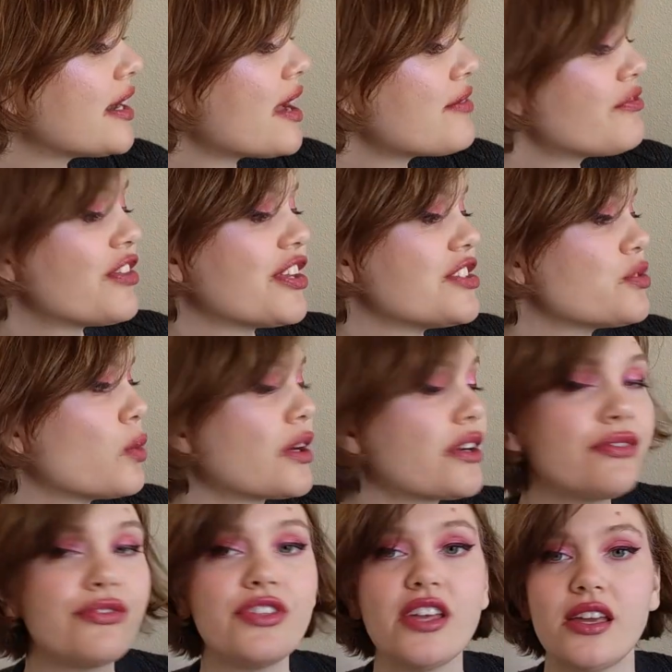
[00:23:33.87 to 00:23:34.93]
enough that it's one
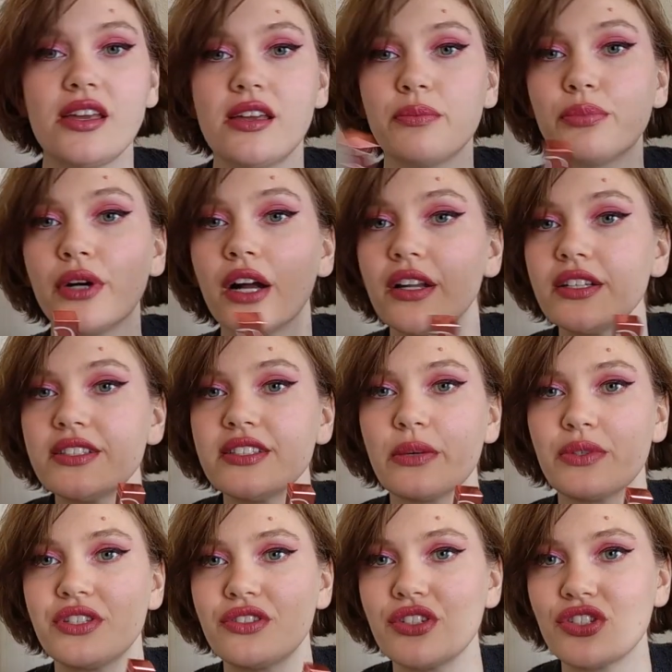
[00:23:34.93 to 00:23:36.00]
of the products that
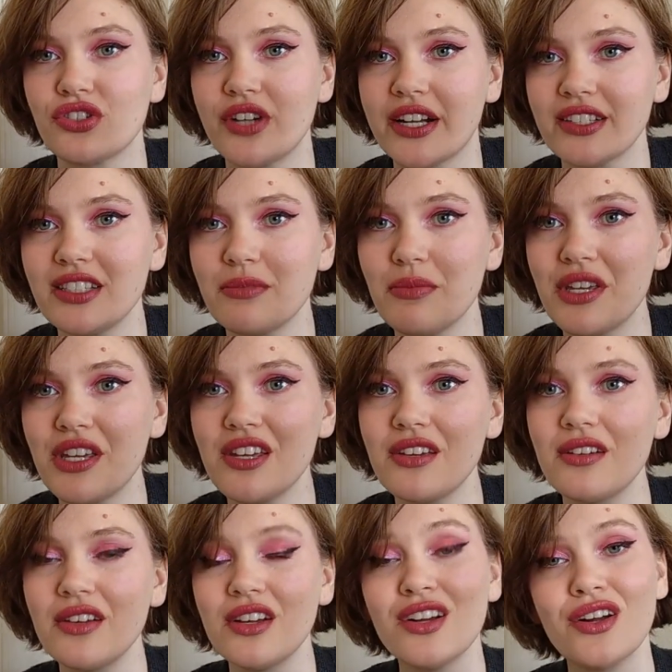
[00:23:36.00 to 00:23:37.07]
was distracting
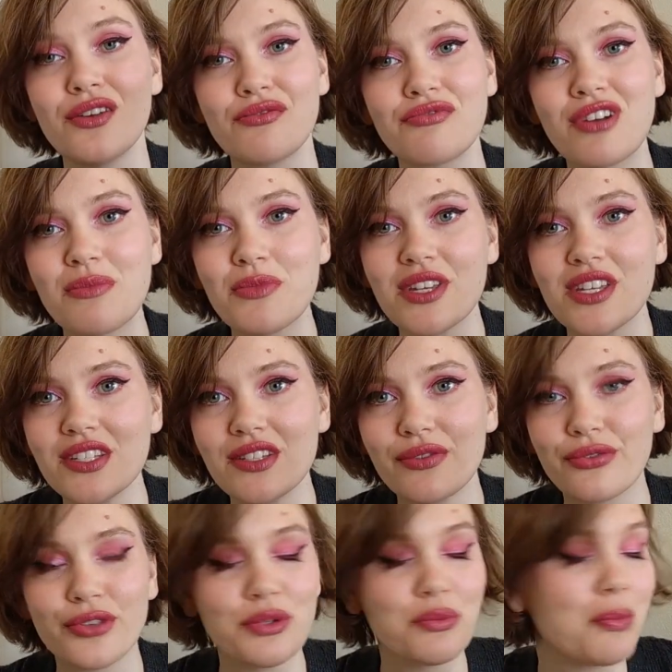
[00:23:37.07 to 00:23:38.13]
me from this
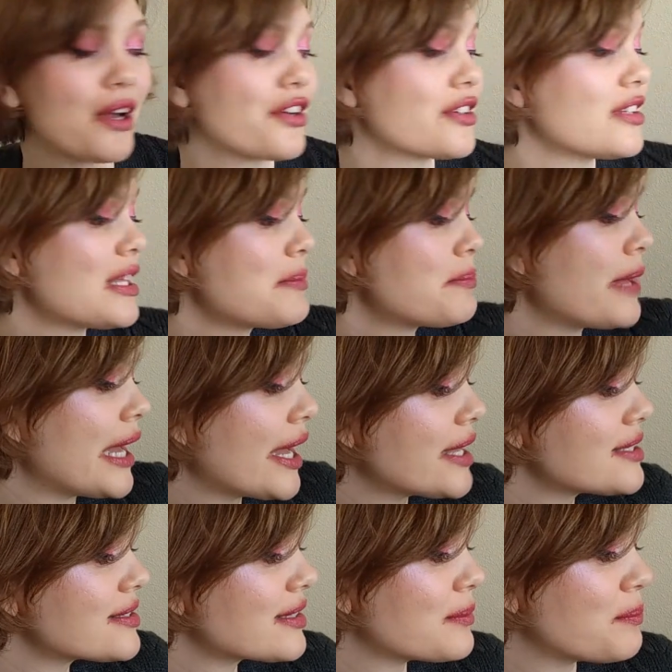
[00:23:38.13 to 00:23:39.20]
fruit butter lip
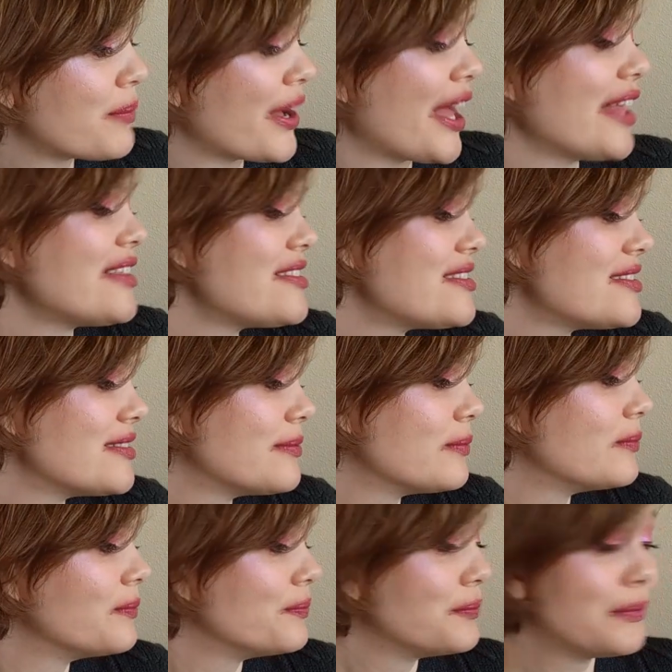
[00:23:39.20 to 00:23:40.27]
mask, but
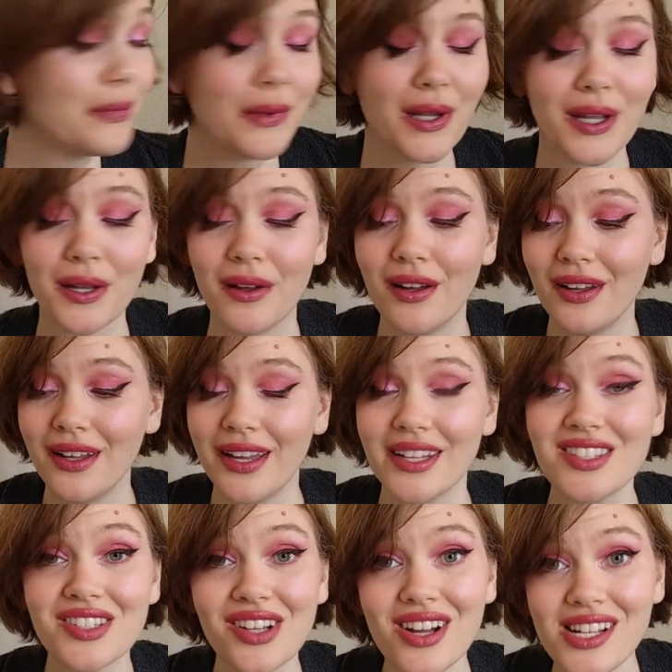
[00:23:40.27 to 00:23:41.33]

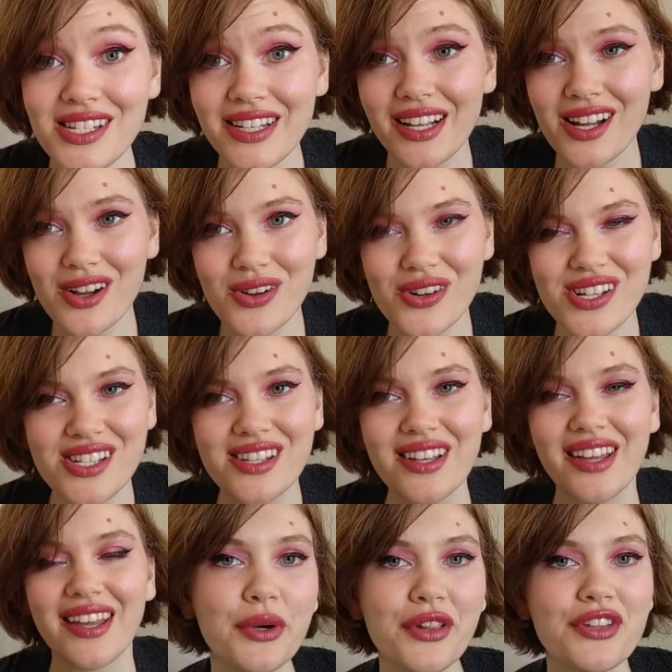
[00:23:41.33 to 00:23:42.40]
it's gone now.
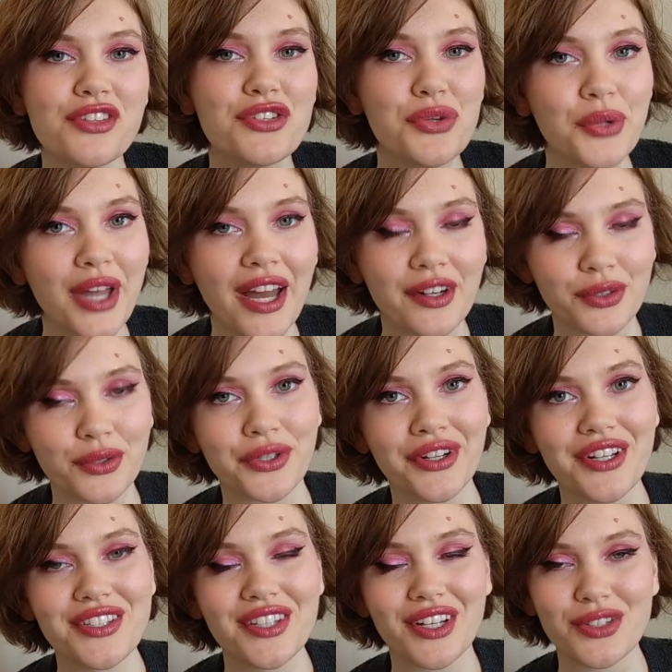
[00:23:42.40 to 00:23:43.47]
This is one of the two
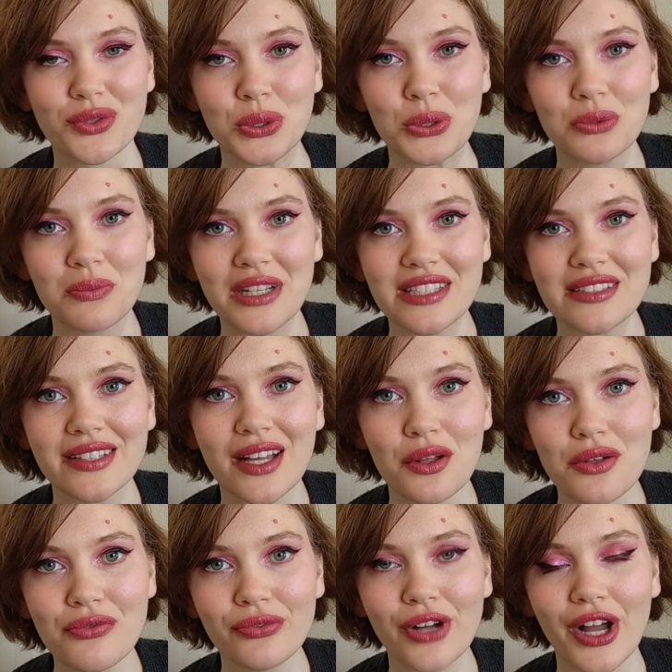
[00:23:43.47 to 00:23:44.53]
categories that I told
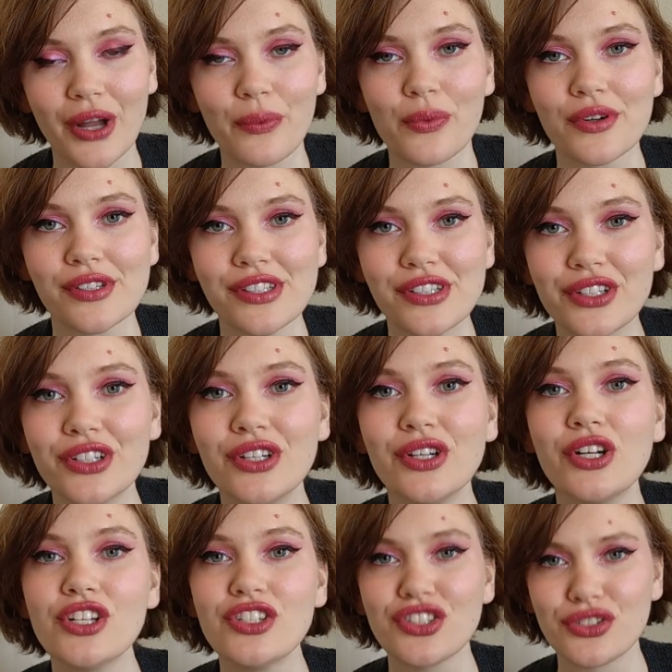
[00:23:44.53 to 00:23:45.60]
myself I would
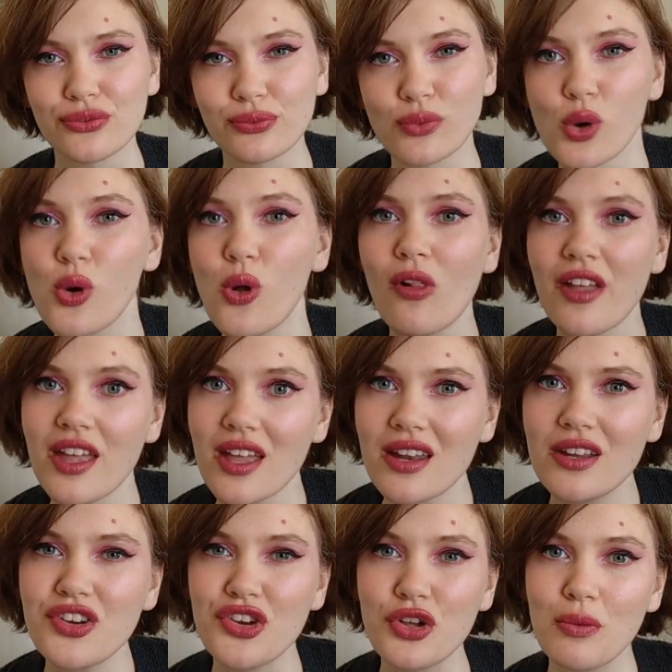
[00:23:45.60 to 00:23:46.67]
just roll
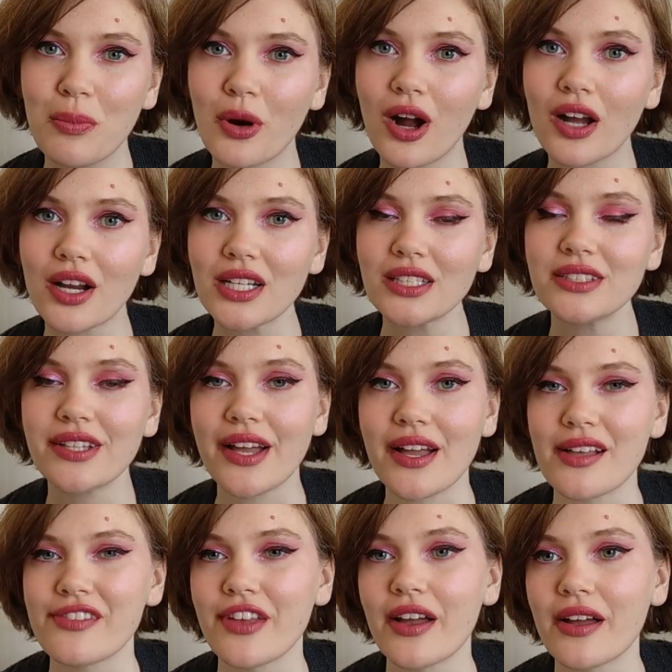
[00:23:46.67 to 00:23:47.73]
in new products
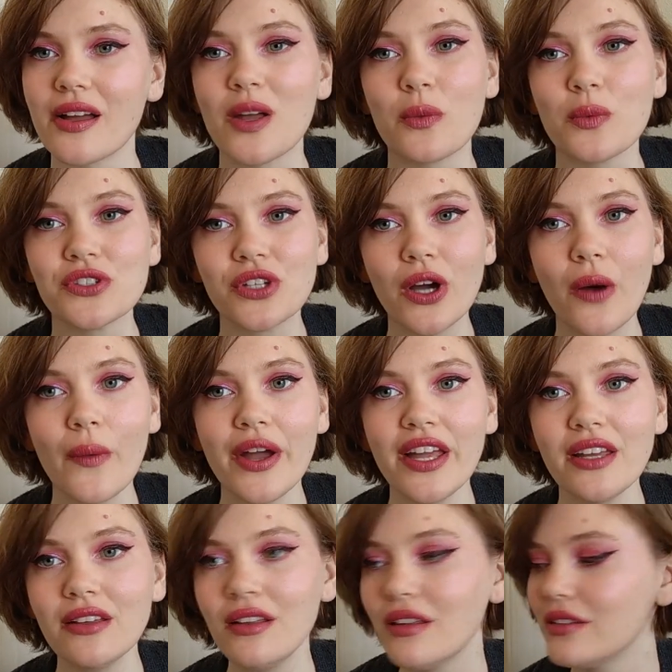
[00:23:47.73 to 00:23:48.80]
as I was
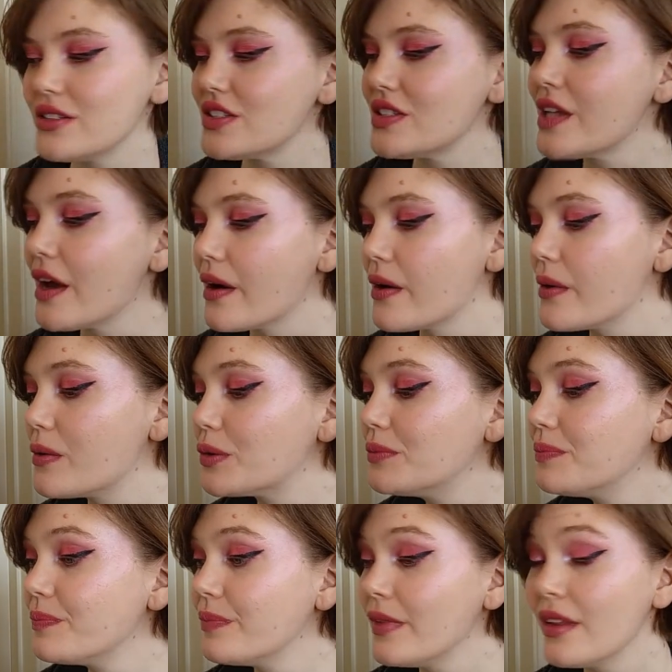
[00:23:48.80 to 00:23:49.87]
going.
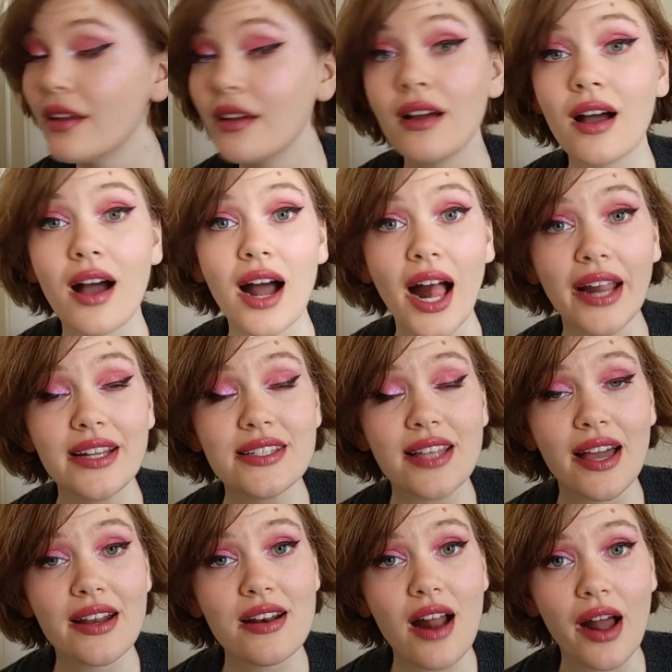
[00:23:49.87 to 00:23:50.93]
So I
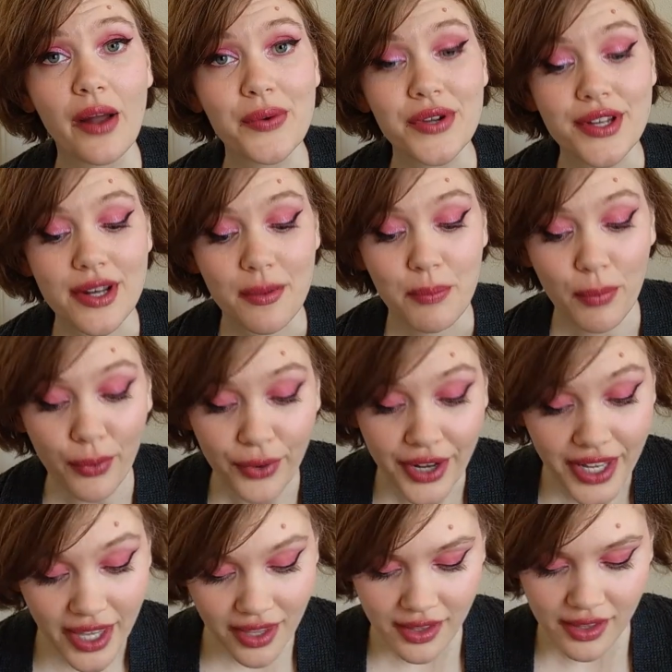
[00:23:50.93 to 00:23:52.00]
decided I would
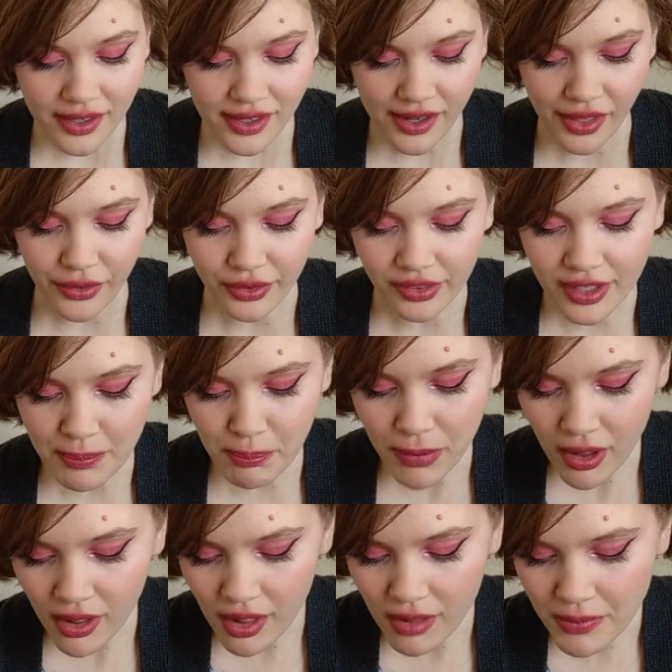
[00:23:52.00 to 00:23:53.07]
bring in another lip
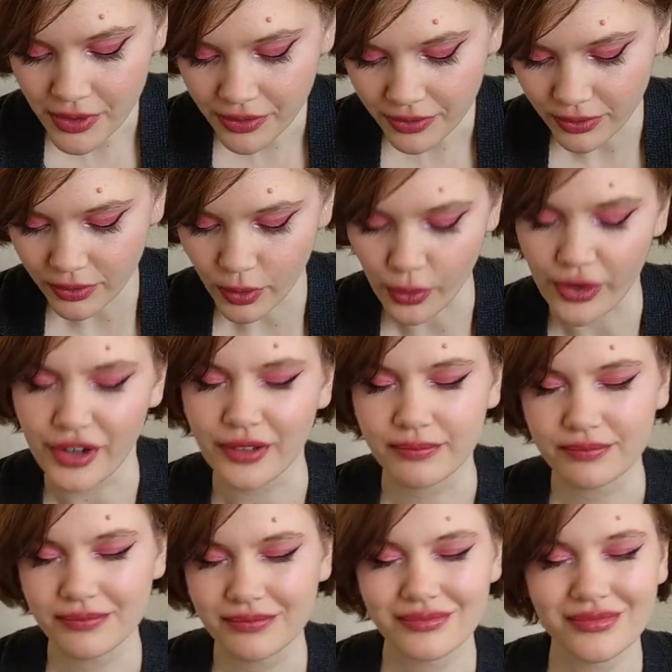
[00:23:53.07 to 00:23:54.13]
balm,
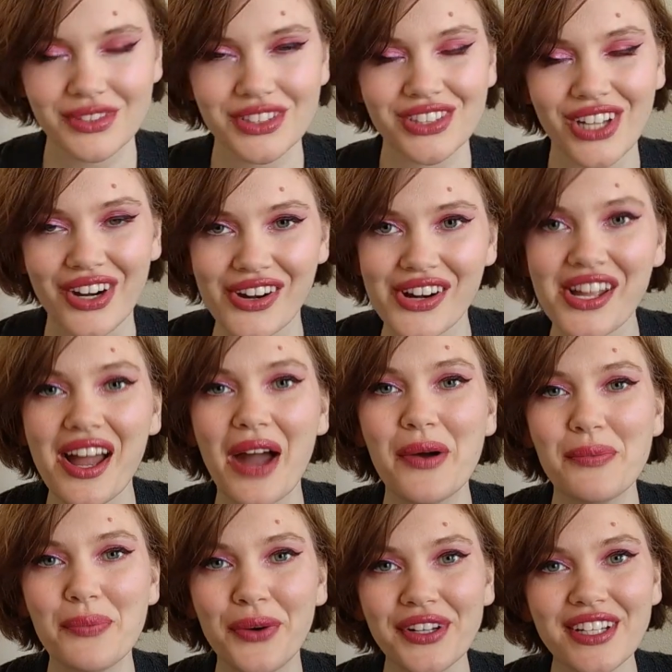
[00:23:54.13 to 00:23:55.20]
or sorry, I
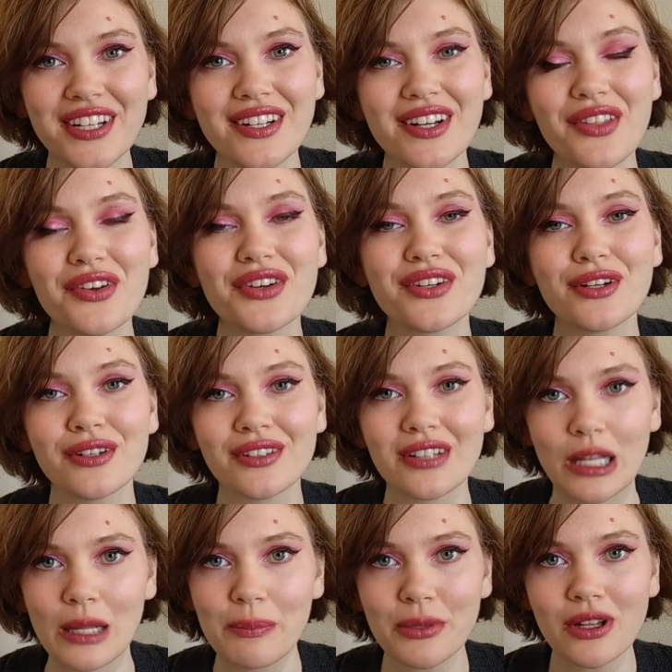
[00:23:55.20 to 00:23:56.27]
would bring in another
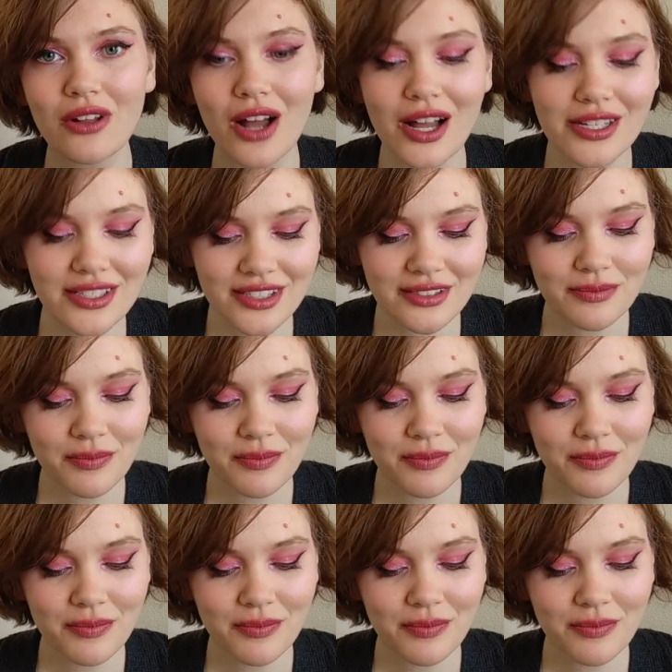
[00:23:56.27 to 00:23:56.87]
lip gloss.